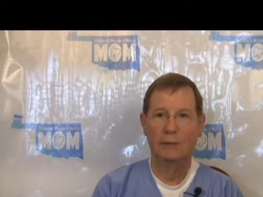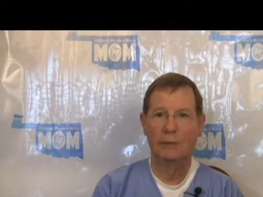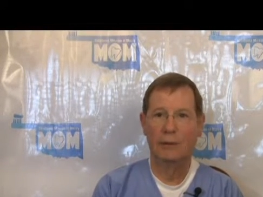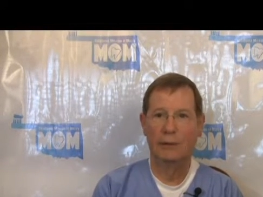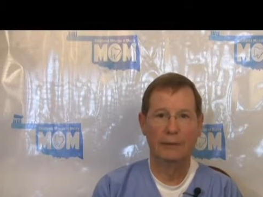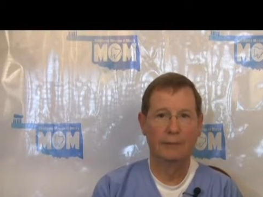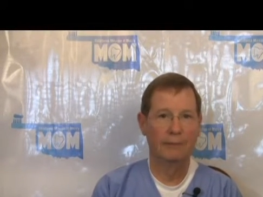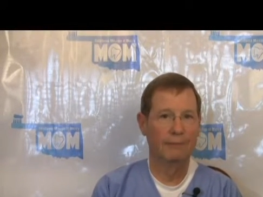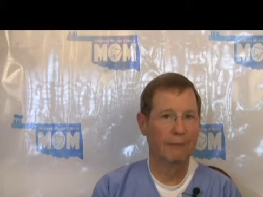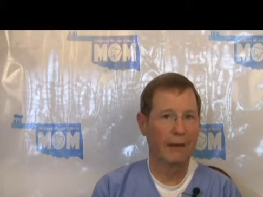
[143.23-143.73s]

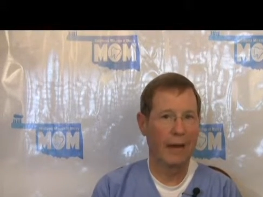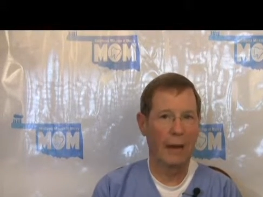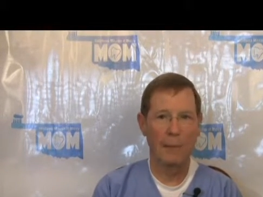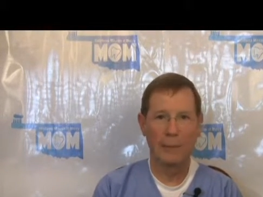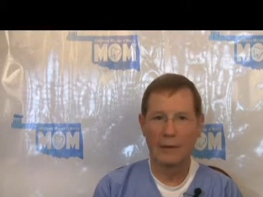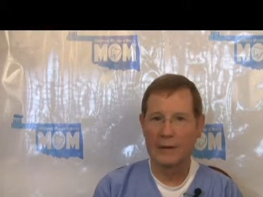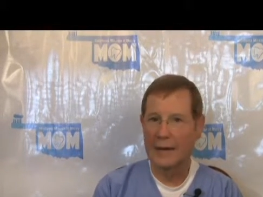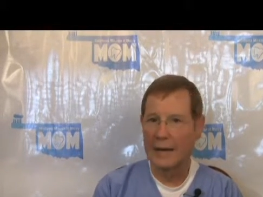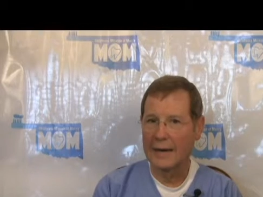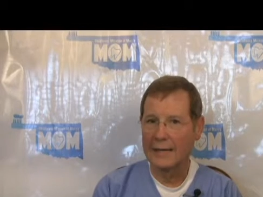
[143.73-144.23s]

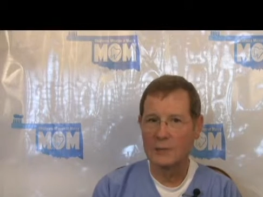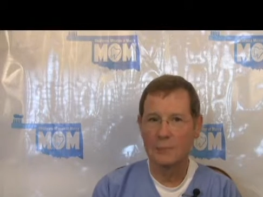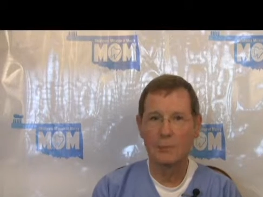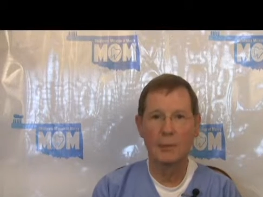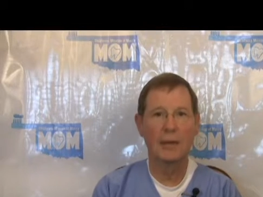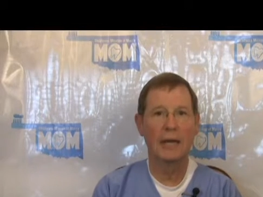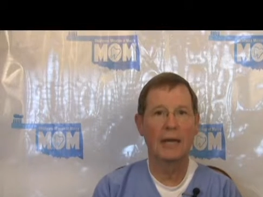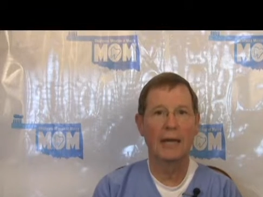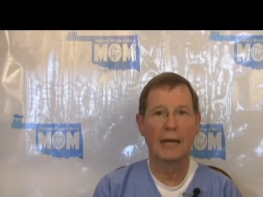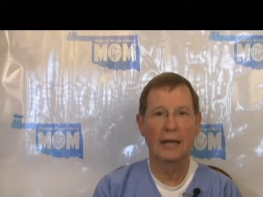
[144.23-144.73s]
Hepatitis
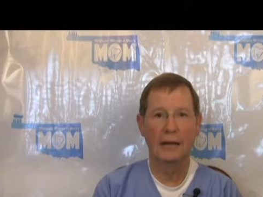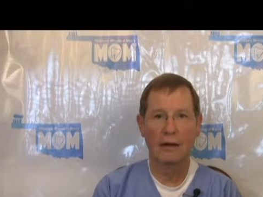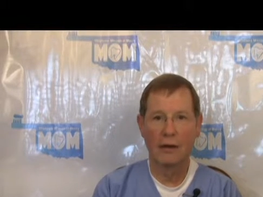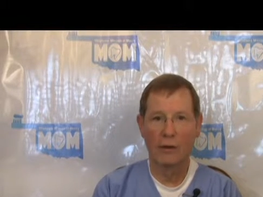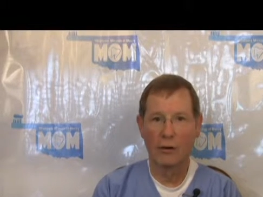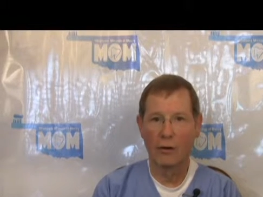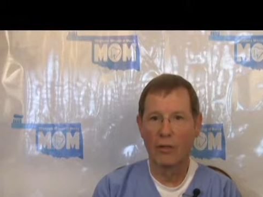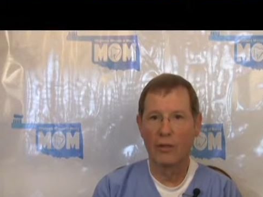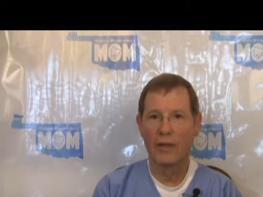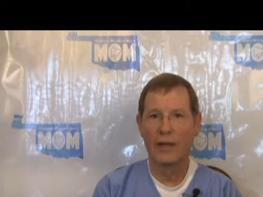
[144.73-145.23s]
B and
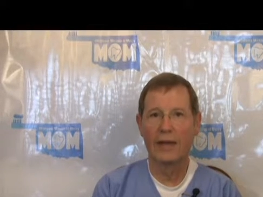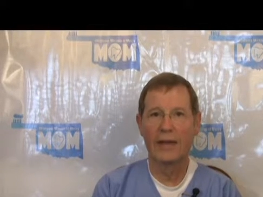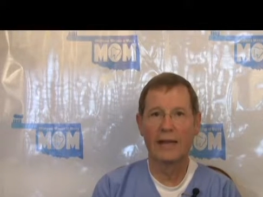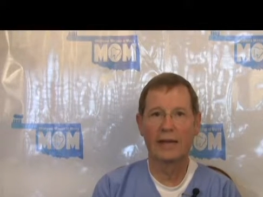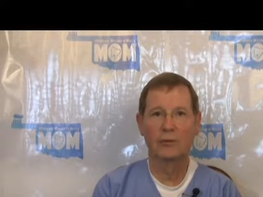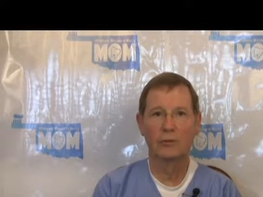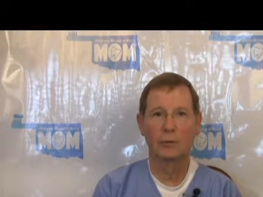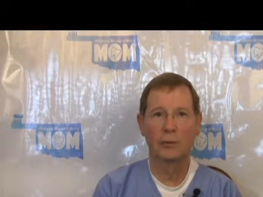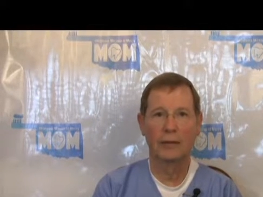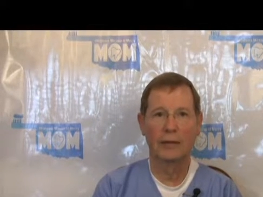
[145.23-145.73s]
other
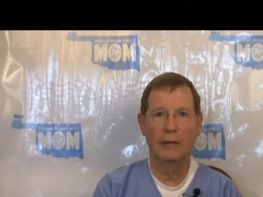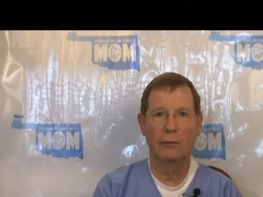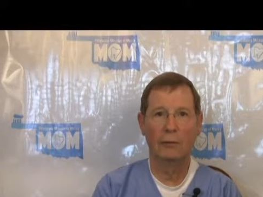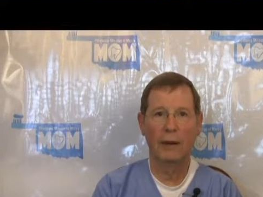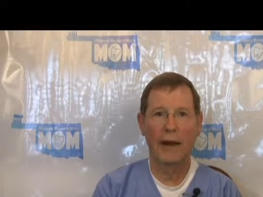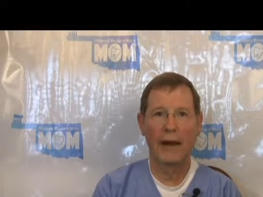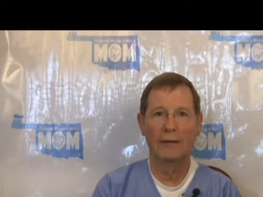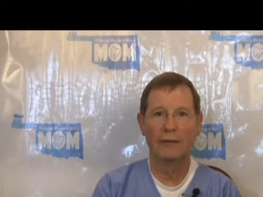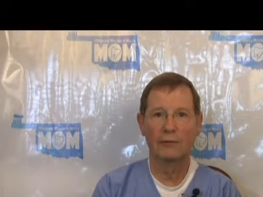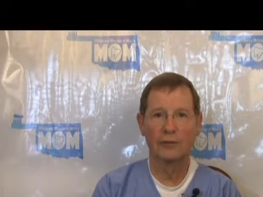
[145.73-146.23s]
things,
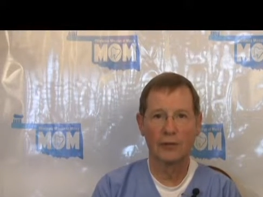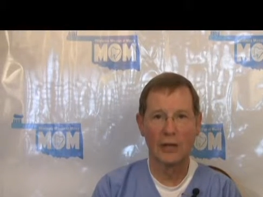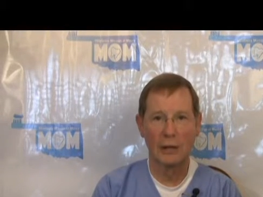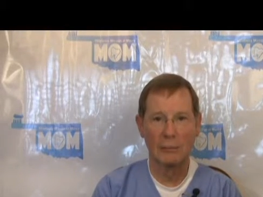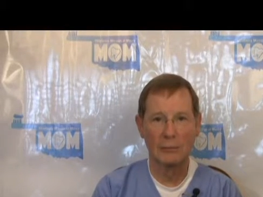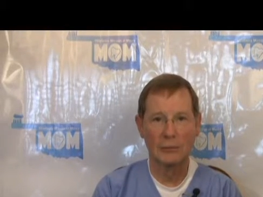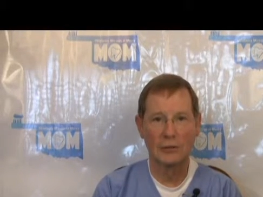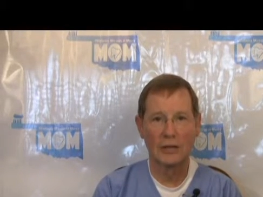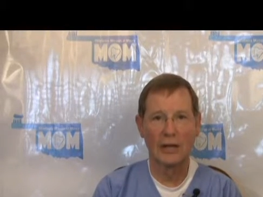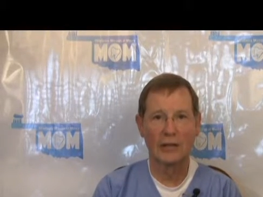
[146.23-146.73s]
we have
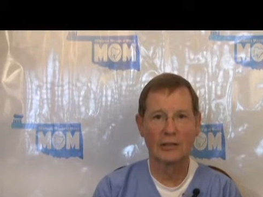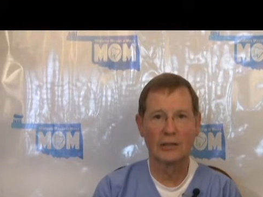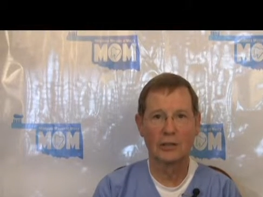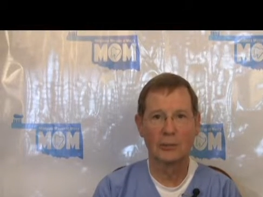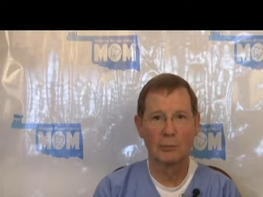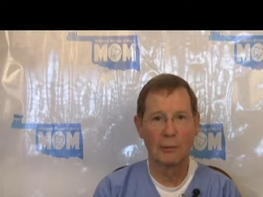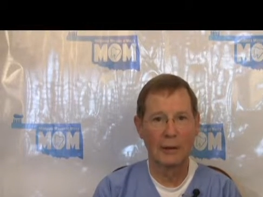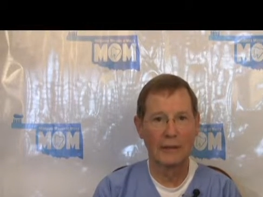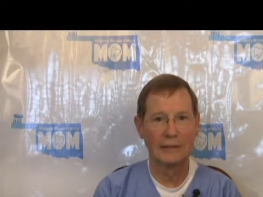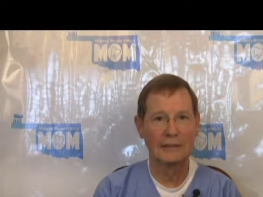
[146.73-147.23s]
some
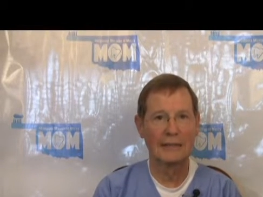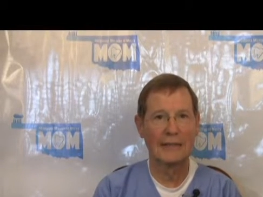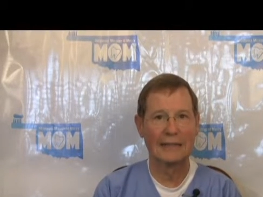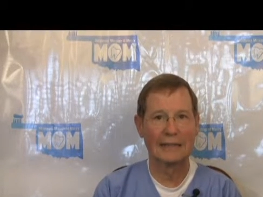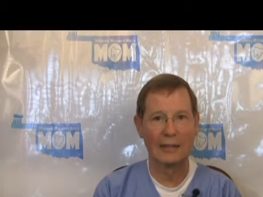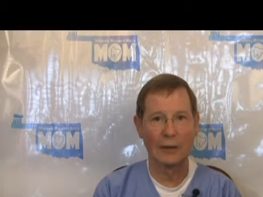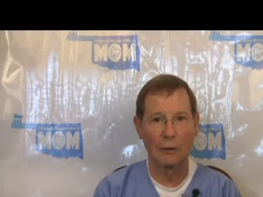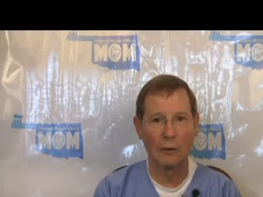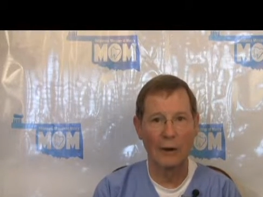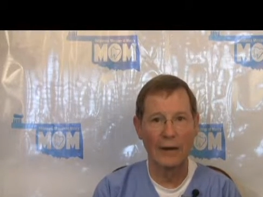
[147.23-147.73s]
suction, but it's
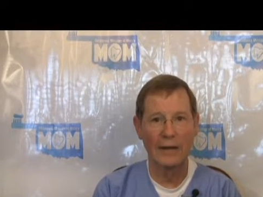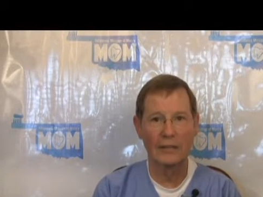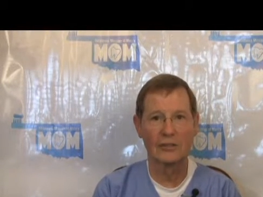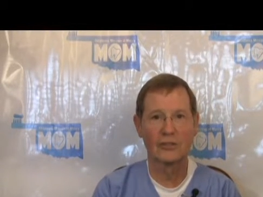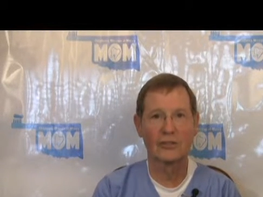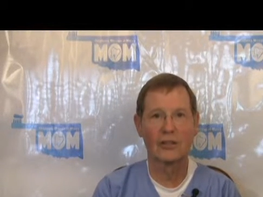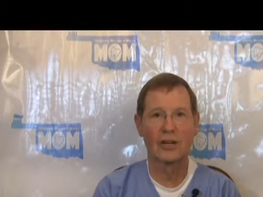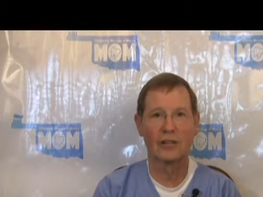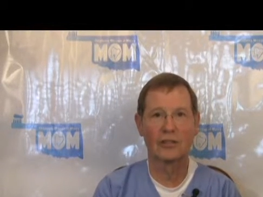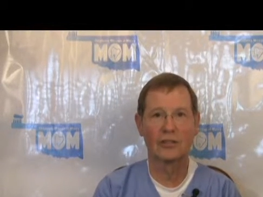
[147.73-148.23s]
not the
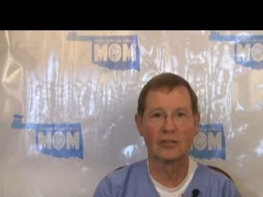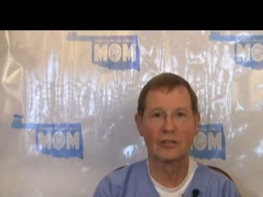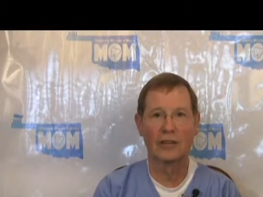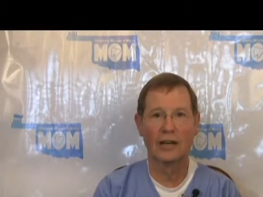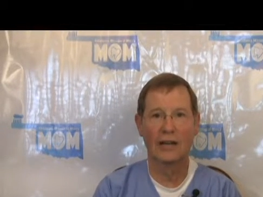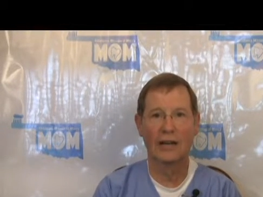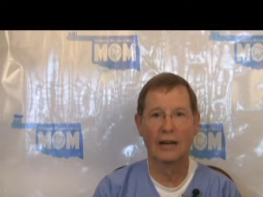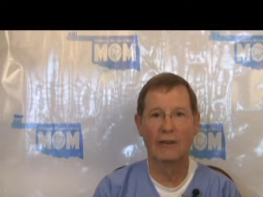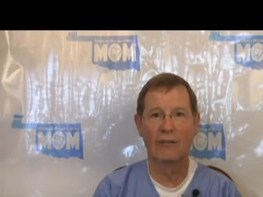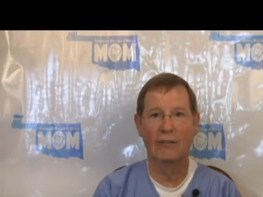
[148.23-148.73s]
greatest
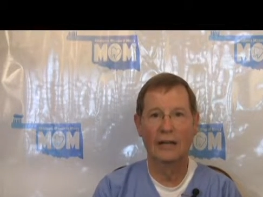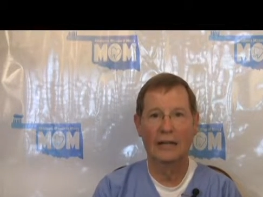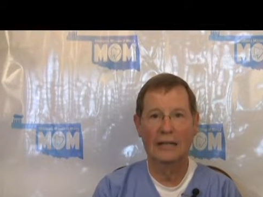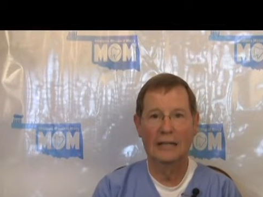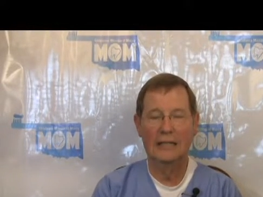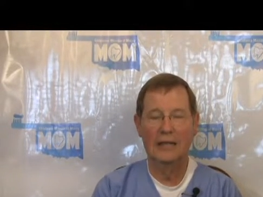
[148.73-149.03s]
suction, and if